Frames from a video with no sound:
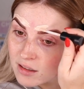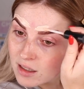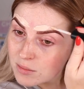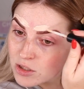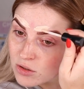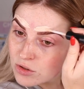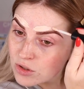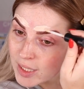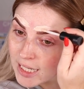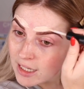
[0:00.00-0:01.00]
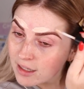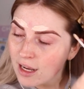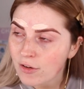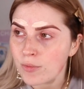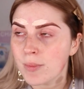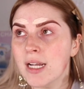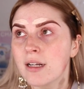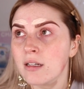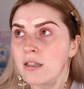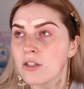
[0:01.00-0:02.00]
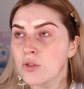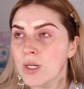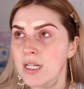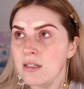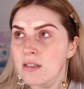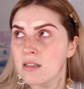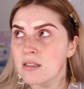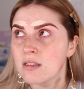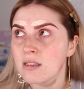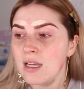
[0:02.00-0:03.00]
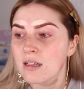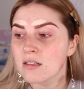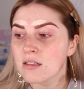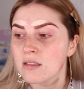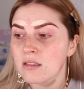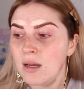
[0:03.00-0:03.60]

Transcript: I'm still 20, how old am I? 26.